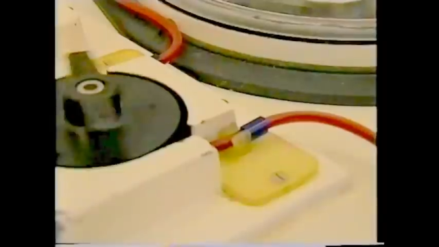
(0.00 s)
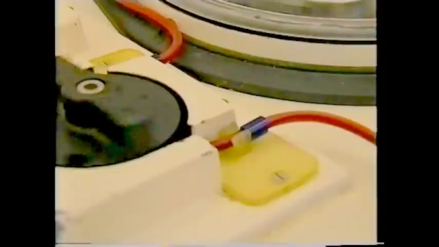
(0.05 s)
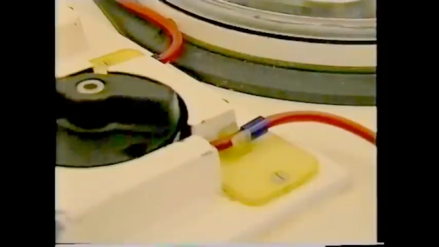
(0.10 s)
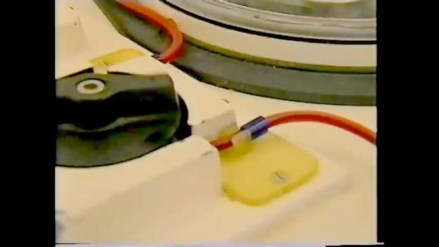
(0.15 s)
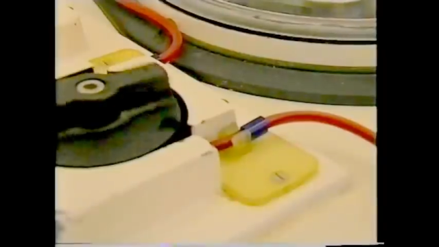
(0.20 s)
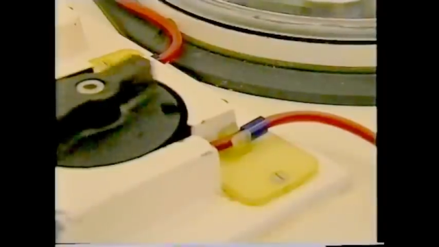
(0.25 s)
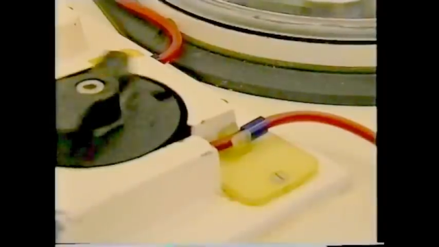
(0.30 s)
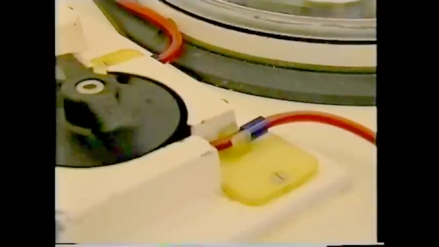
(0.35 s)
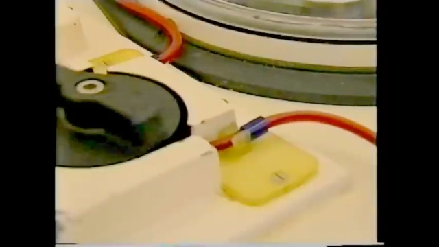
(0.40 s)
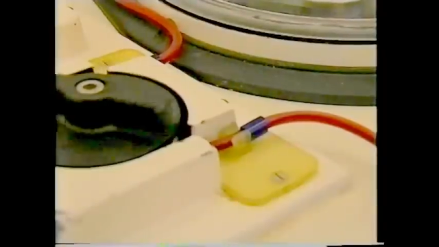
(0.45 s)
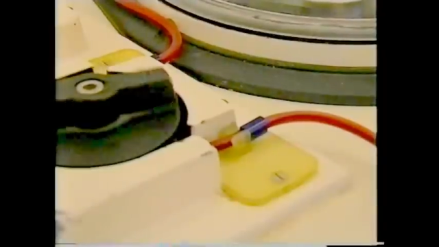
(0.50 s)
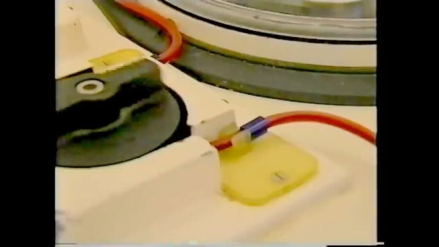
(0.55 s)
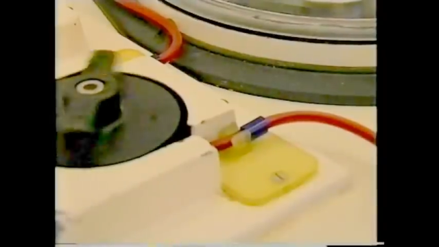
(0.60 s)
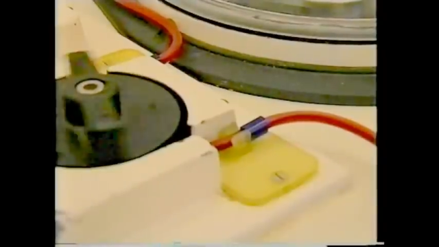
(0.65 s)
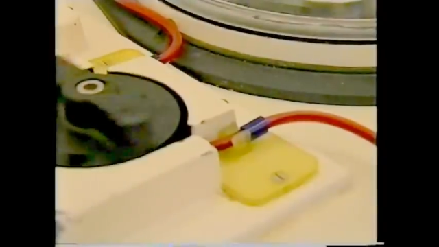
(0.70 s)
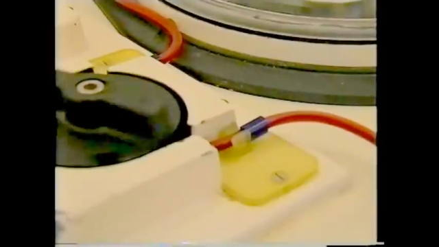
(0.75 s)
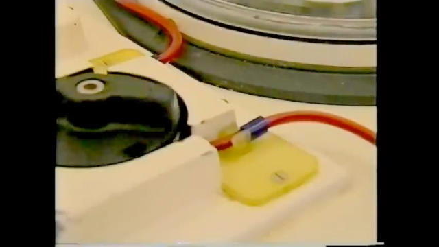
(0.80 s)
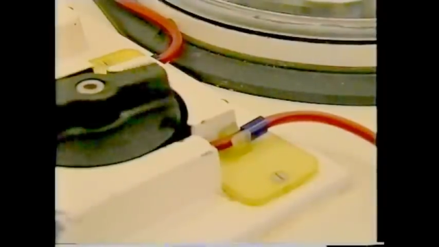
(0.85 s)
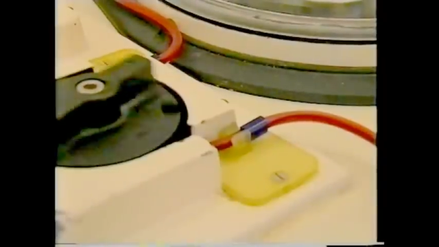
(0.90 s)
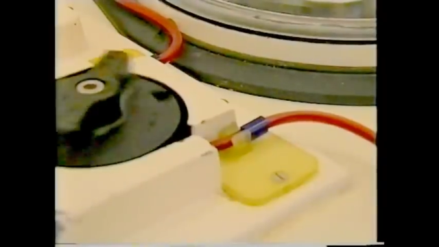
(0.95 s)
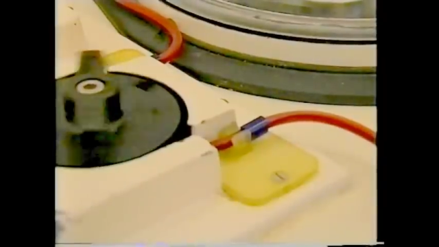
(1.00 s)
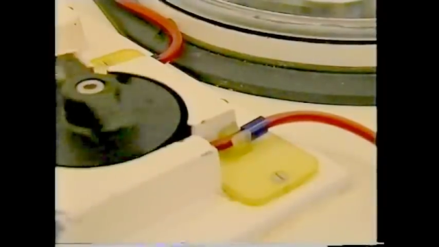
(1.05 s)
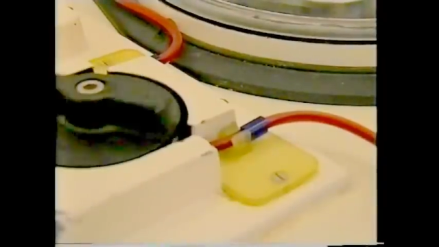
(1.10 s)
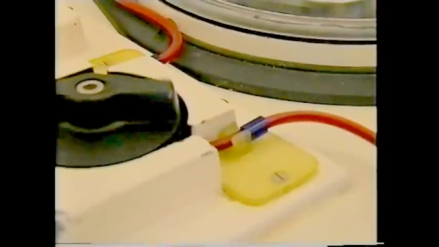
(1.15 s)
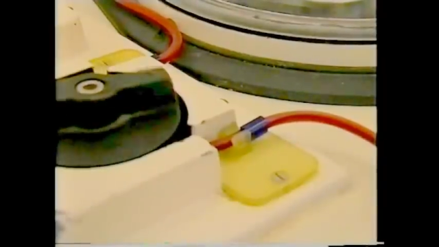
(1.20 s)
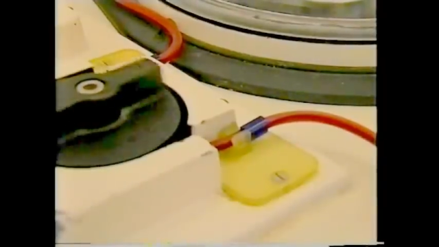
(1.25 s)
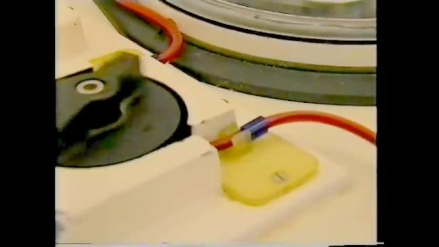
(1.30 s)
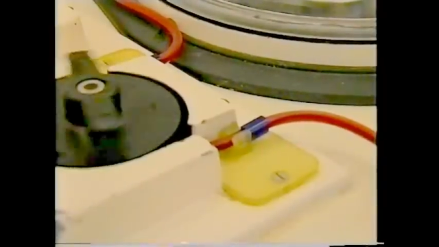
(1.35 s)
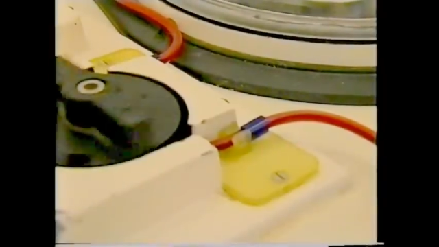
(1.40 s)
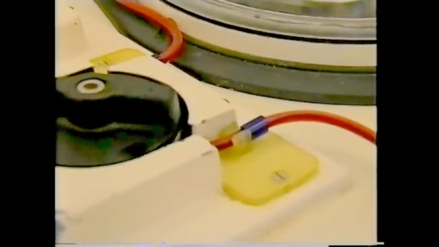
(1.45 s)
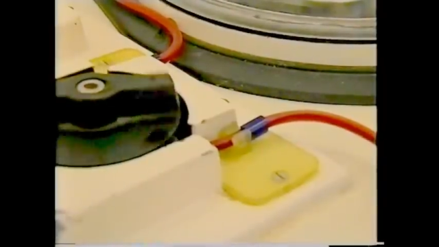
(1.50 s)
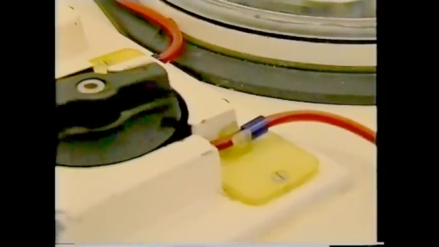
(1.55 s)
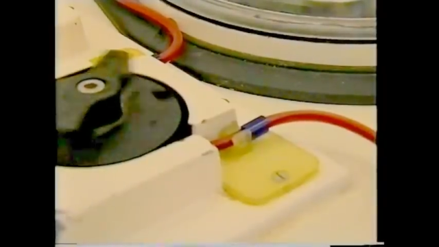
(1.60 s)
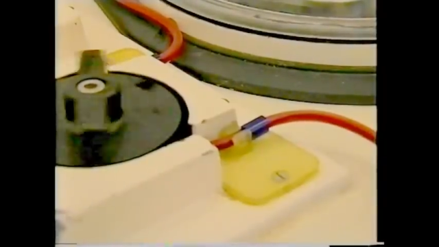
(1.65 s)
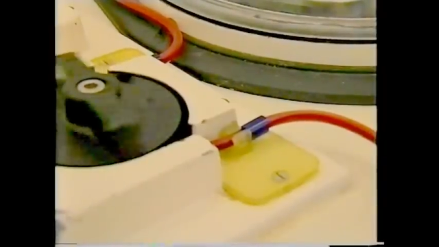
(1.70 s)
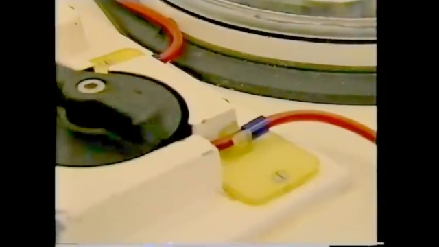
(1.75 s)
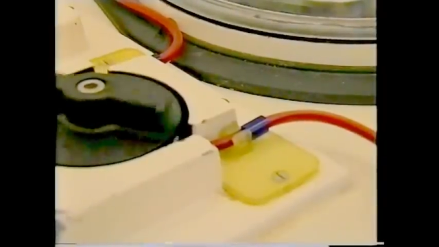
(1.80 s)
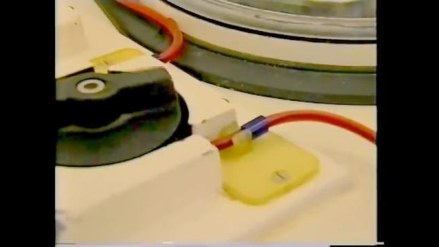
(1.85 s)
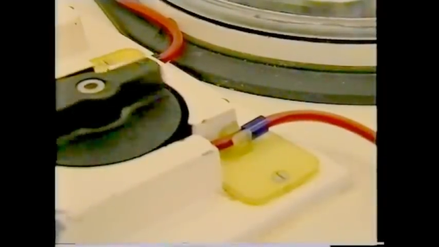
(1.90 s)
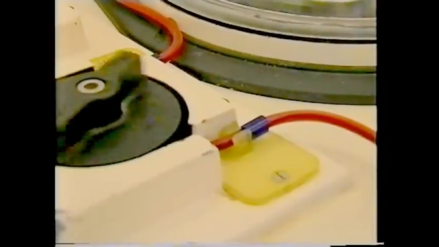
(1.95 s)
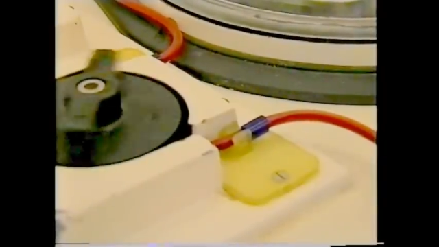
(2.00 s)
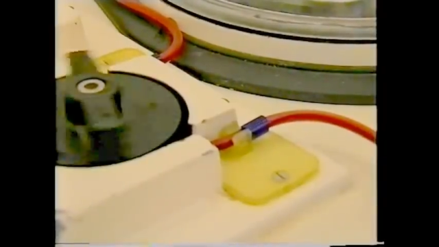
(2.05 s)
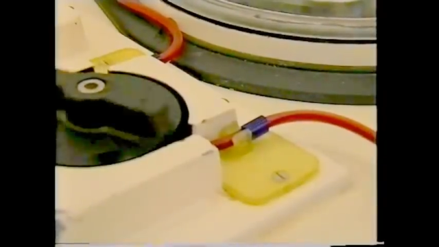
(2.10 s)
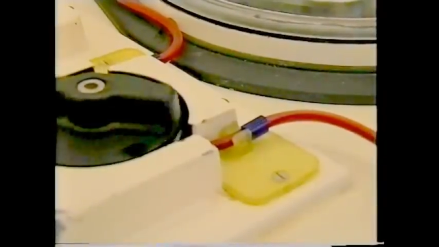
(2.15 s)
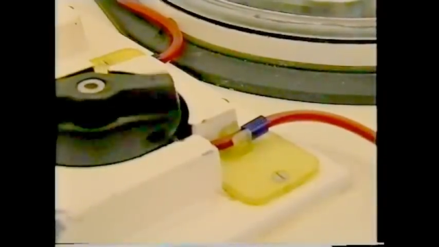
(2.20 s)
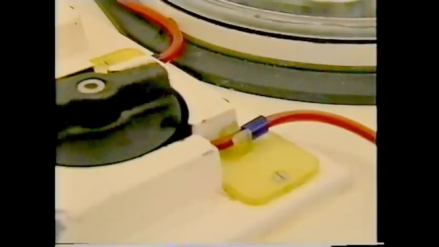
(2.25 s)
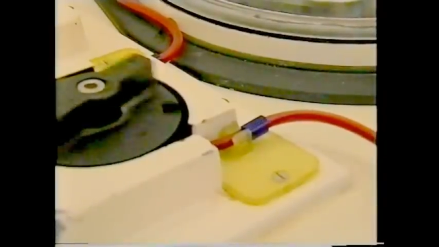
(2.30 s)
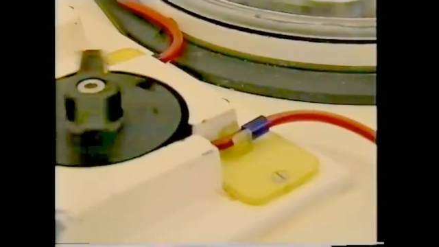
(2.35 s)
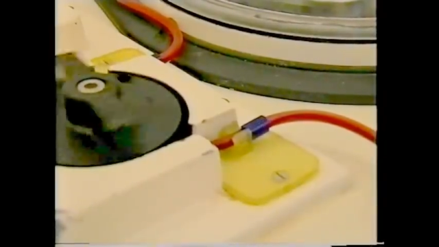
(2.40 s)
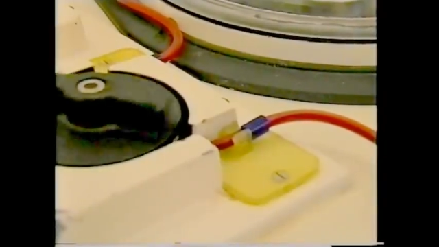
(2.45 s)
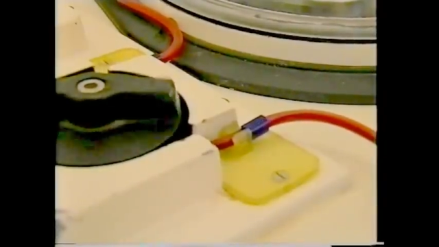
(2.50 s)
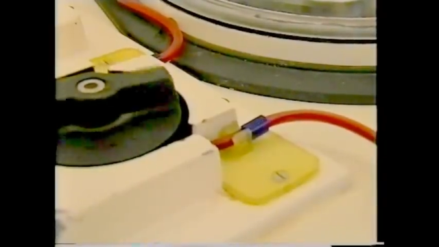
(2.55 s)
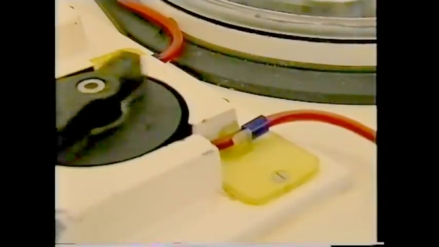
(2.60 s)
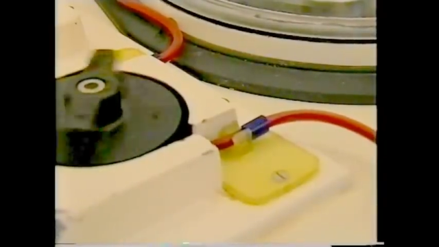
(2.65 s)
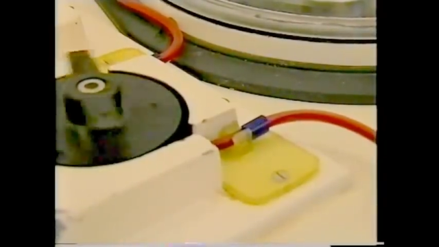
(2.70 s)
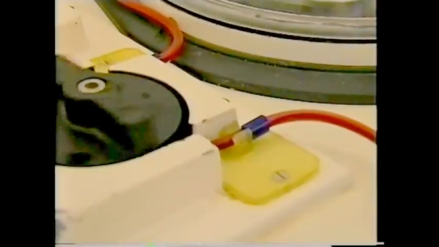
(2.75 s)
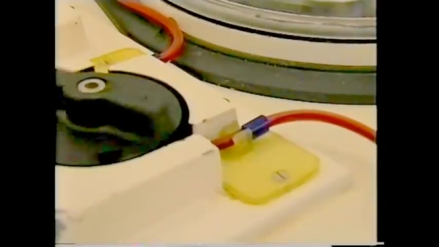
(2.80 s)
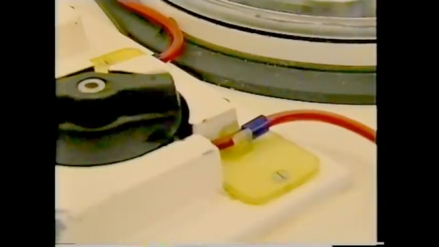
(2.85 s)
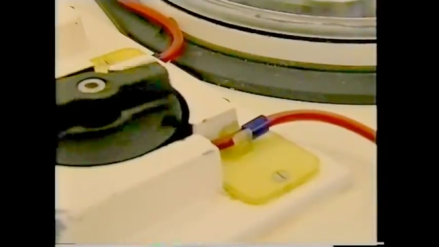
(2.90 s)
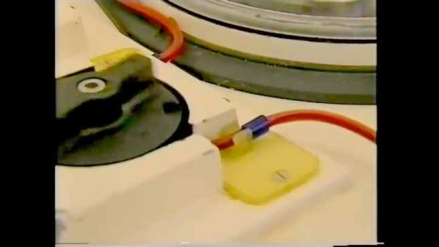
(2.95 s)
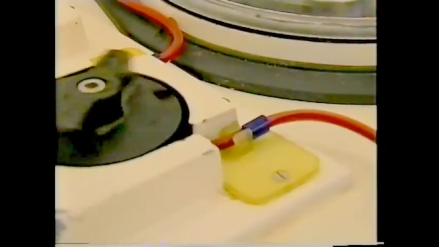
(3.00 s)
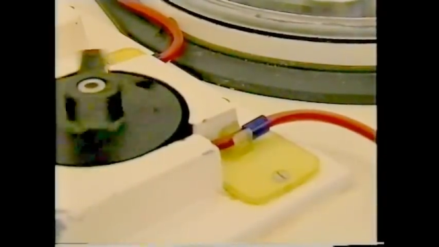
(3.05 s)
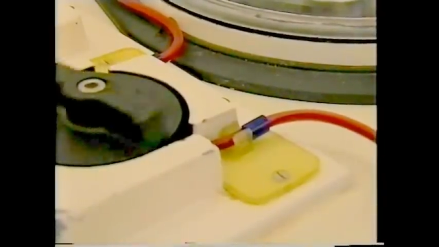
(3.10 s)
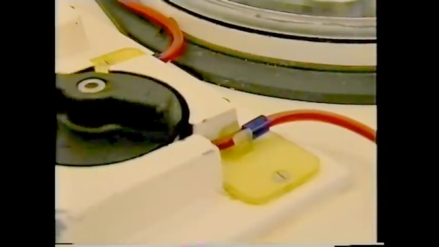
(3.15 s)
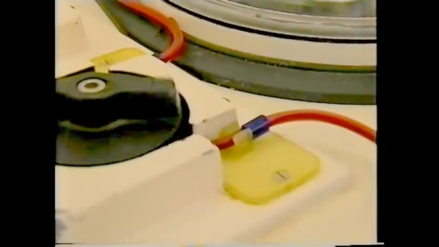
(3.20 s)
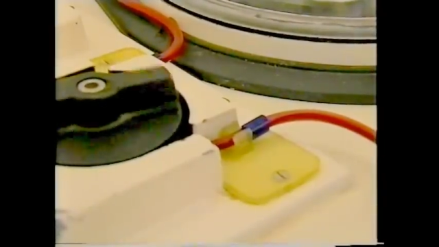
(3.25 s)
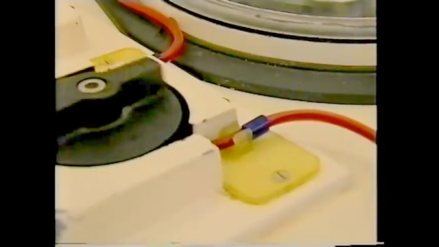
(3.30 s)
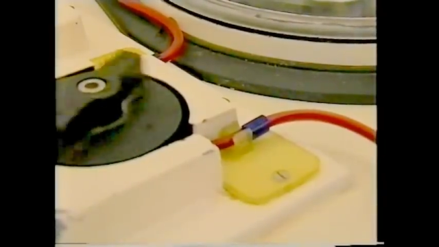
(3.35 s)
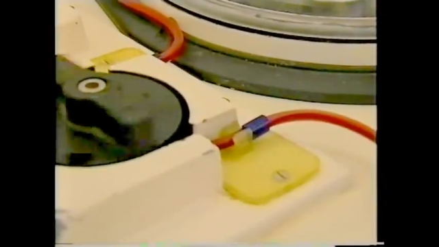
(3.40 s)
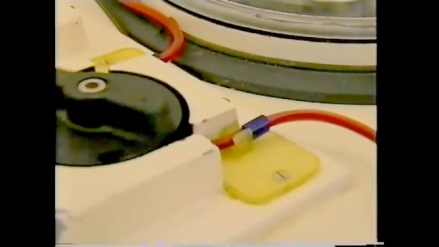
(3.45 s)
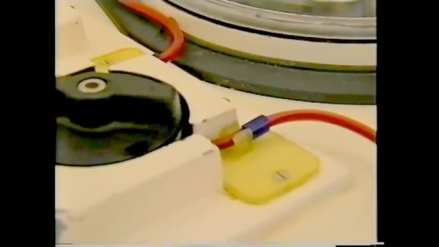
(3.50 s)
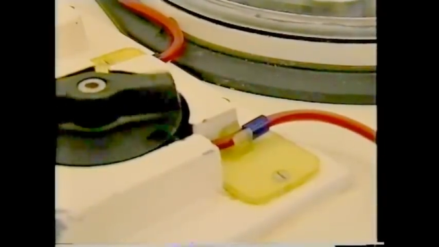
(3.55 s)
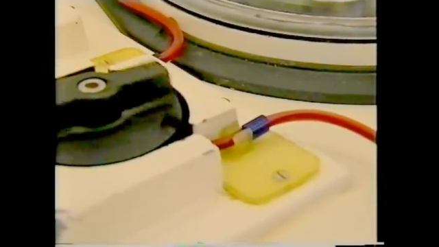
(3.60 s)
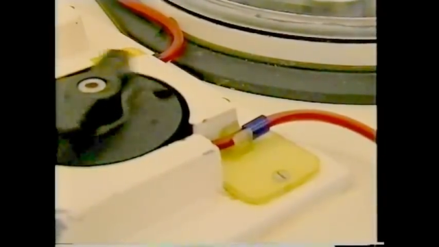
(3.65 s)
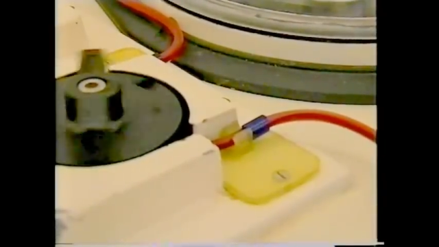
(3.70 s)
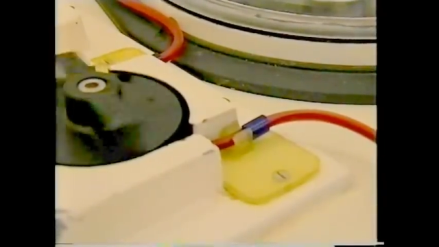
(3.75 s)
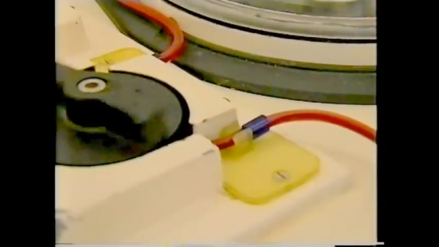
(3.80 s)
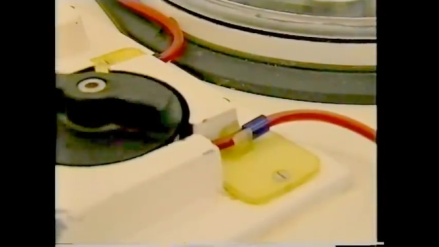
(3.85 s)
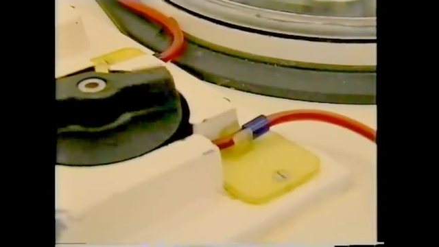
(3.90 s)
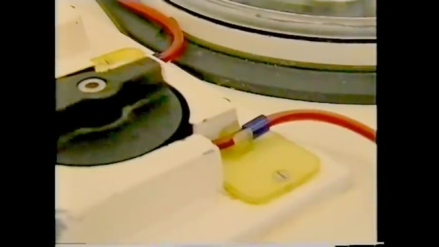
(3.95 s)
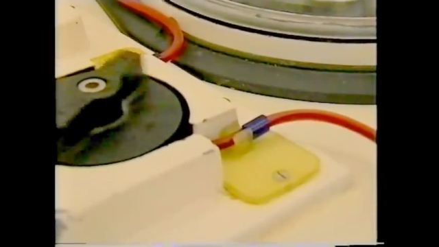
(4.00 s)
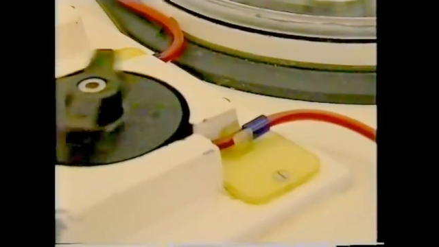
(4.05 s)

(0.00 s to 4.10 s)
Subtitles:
(no speaker visible)